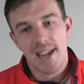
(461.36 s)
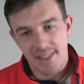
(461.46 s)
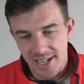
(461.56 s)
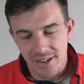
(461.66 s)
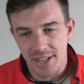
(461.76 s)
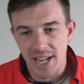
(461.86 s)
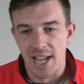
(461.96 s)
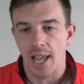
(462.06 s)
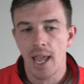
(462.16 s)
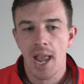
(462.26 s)
at the end of the
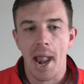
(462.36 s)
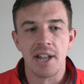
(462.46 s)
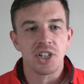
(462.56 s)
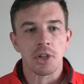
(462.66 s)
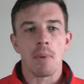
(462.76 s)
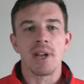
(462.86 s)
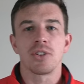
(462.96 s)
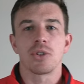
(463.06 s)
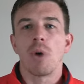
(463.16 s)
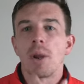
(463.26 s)
year. And it just
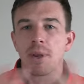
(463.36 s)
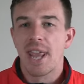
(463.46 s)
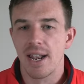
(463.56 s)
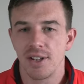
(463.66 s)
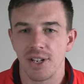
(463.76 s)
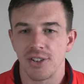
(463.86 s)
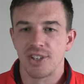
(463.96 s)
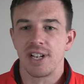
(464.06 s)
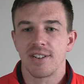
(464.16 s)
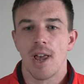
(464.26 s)
means the rugby calendar
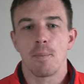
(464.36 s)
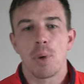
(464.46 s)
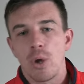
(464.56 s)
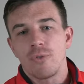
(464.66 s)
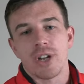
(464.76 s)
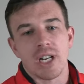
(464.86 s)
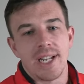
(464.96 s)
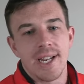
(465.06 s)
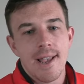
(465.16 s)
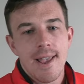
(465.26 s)
sets up
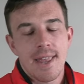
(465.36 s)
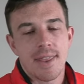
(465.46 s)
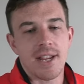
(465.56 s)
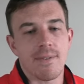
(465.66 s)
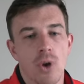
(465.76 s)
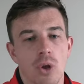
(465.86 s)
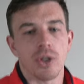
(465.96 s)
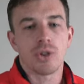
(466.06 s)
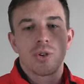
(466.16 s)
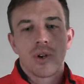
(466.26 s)
perfectly that you've got
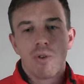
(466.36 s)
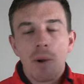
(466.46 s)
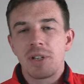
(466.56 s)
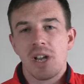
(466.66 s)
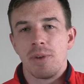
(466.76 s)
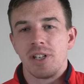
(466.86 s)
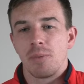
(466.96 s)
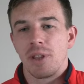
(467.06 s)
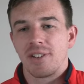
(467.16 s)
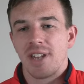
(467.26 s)
this Rugby
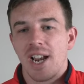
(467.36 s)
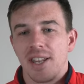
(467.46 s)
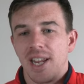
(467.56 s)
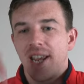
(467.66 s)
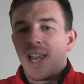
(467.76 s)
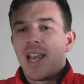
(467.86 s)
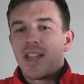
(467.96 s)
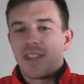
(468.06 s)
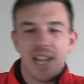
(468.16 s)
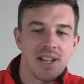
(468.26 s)
Championship at the start of the year.
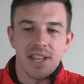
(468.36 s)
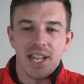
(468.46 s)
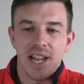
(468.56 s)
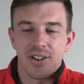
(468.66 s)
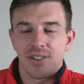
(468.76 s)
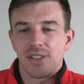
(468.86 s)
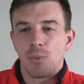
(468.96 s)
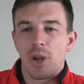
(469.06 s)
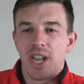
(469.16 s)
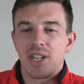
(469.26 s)
The end of the year is
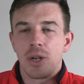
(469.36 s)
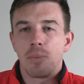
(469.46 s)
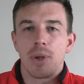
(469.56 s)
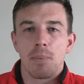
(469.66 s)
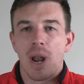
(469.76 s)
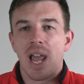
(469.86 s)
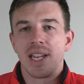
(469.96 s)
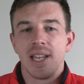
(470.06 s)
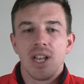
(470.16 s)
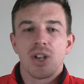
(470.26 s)
where you
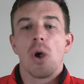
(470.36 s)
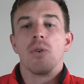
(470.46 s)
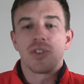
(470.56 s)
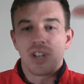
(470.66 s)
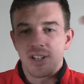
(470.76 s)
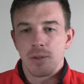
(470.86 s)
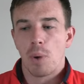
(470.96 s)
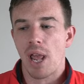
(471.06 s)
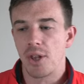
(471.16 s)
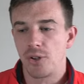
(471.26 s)
play, go overseas and
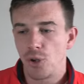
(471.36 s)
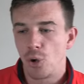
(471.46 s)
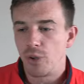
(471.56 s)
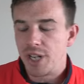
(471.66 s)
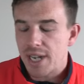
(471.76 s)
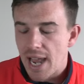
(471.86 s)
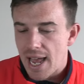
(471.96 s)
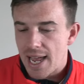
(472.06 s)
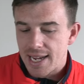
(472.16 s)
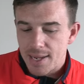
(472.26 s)
play those Northern
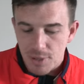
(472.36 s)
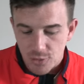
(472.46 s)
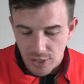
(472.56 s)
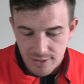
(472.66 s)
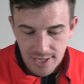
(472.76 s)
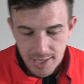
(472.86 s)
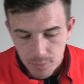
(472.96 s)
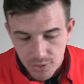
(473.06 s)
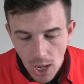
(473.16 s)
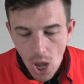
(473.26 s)
Hemisphere
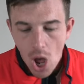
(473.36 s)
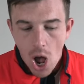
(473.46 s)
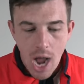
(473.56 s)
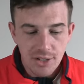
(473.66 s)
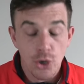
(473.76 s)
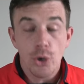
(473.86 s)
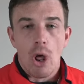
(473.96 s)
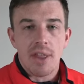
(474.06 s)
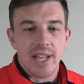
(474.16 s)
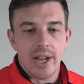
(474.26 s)
teams. I do
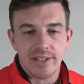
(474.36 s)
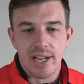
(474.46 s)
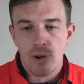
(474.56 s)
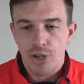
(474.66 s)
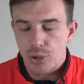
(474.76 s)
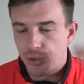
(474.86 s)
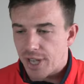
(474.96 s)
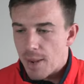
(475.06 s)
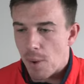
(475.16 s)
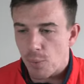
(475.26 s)
like the idea, and Husey
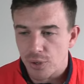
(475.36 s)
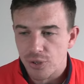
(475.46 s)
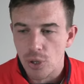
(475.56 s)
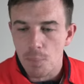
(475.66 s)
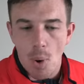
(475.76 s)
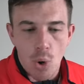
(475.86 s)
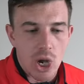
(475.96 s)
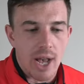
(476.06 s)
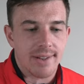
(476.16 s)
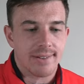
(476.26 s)
came up with this on the
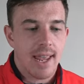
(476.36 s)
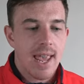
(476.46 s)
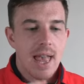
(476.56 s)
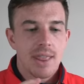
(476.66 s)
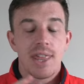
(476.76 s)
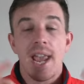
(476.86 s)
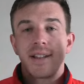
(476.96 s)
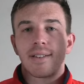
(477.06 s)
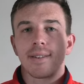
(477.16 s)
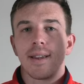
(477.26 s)
podcast,
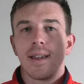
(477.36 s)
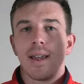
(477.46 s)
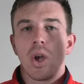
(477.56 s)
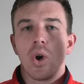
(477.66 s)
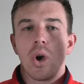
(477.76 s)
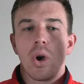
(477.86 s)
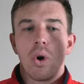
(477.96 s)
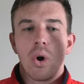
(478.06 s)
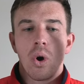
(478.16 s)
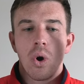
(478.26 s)
that
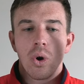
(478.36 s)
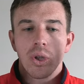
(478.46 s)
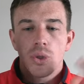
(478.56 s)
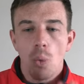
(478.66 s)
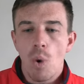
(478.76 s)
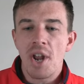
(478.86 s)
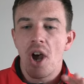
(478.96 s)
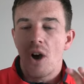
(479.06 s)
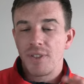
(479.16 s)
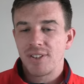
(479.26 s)
the winner
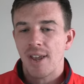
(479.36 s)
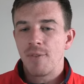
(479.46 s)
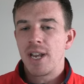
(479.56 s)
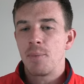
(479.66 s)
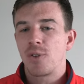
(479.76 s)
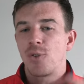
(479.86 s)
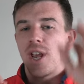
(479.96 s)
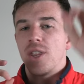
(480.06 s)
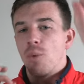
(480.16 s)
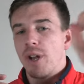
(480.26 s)
of the Southern
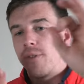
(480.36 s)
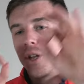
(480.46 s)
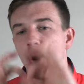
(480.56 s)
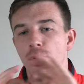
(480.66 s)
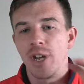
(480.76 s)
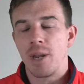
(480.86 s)
Hemisphere and the winner of the Northern